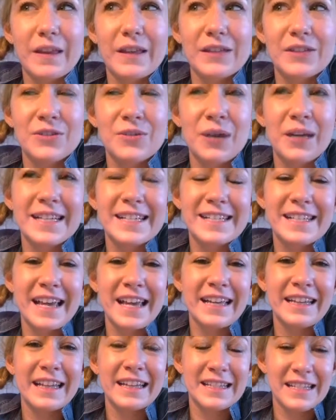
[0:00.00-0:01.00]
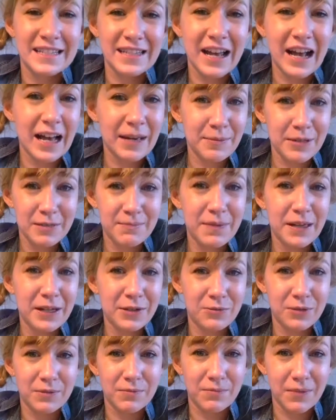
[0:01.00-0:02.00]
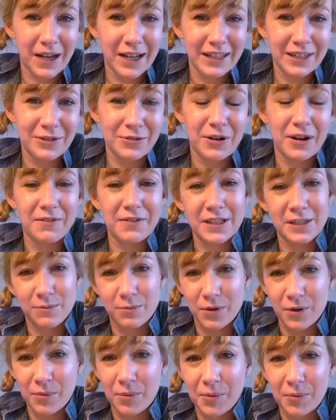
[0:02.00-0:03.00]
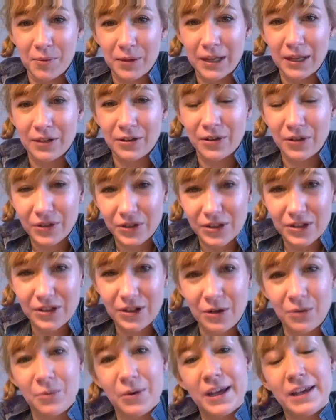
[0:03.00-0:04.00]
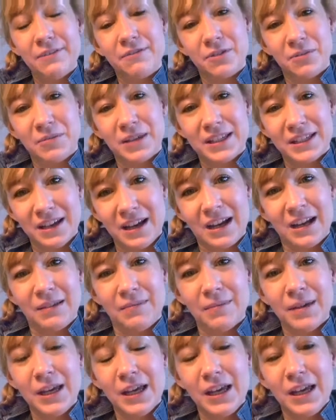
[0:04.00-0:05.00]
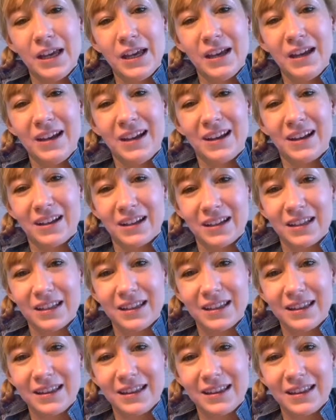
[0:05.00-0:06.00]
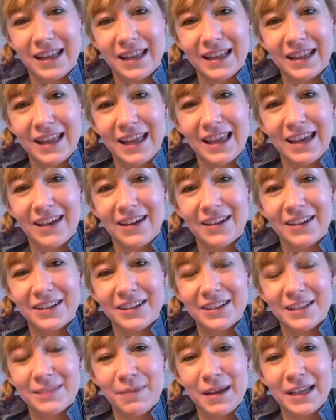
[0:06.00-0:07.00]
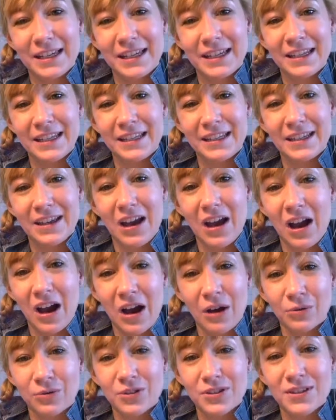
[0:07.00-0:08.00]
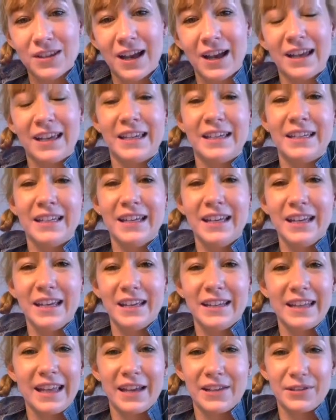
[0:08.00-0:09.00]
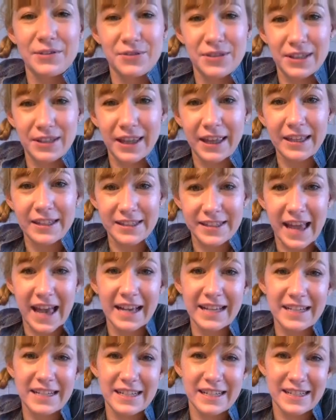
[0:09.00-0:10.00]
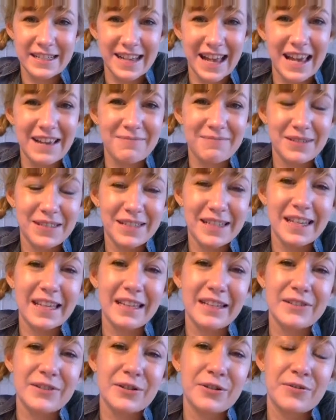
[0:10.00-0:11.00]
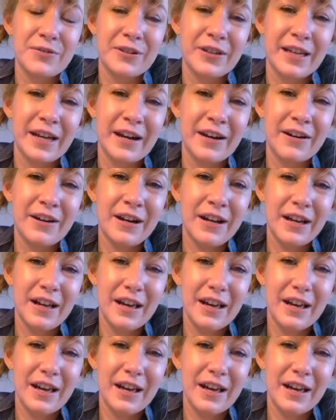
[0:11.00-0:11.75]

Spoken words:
So I'd say that time spent with Minecraft is probably not away from the time that they are spending outside. They are using the exact same skills over there.